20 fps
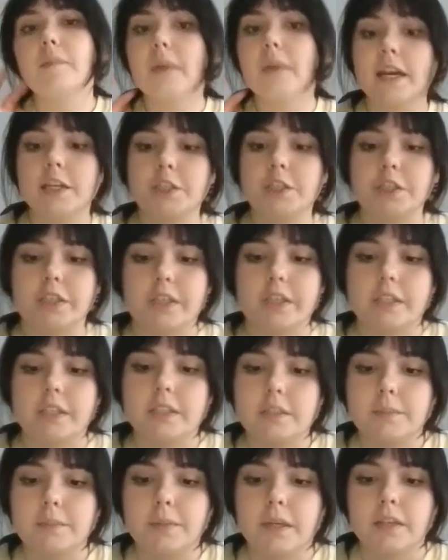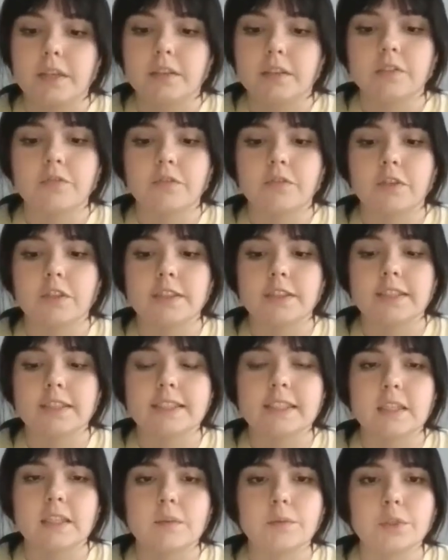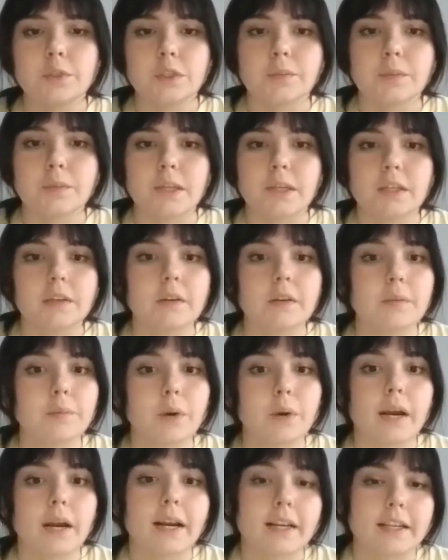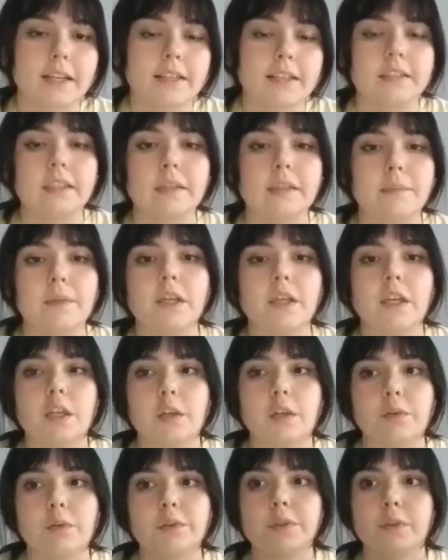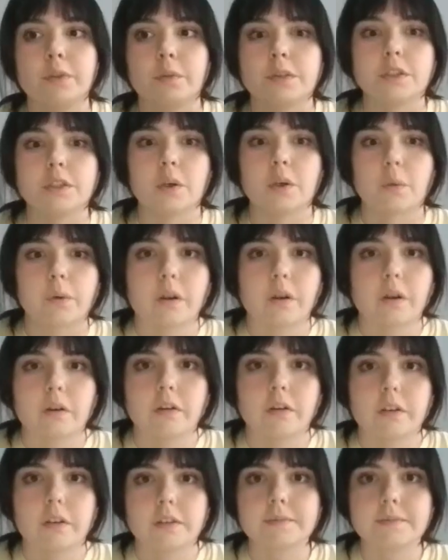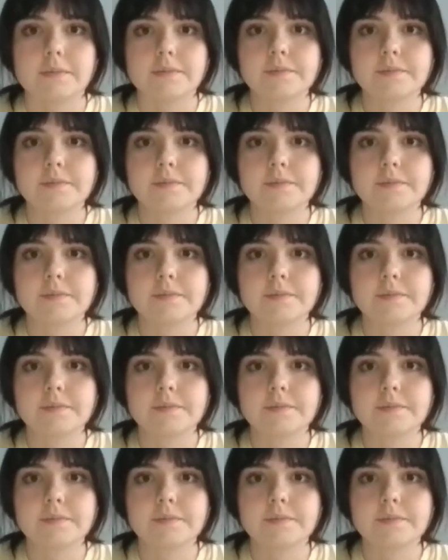patient because the first attempt should be practice and them getting used to what's going on.